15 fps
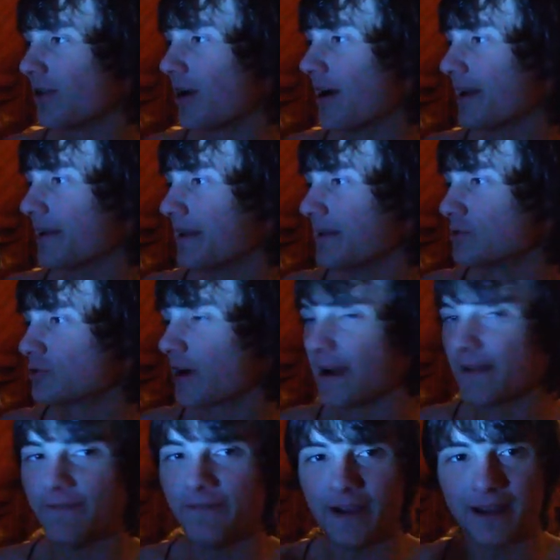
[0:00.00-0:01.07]
not
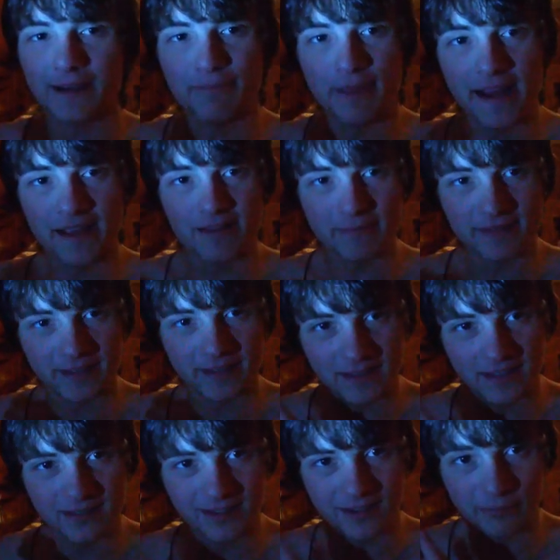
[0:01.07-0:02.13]
try to fucking pay them as
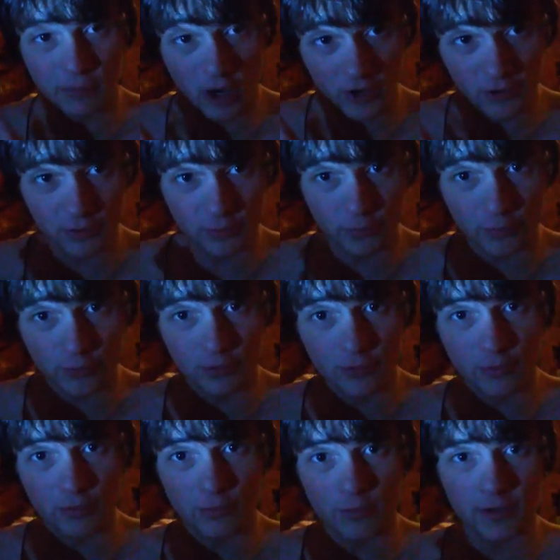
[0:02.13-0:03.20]
least as possible
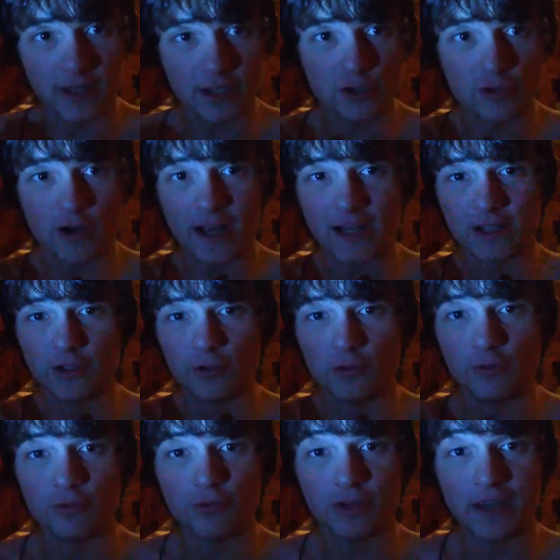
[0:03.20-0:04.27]
when they try
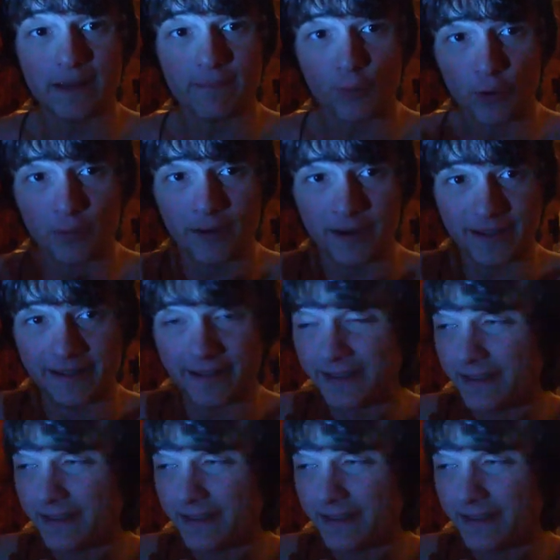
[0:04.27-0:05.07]
to get more money.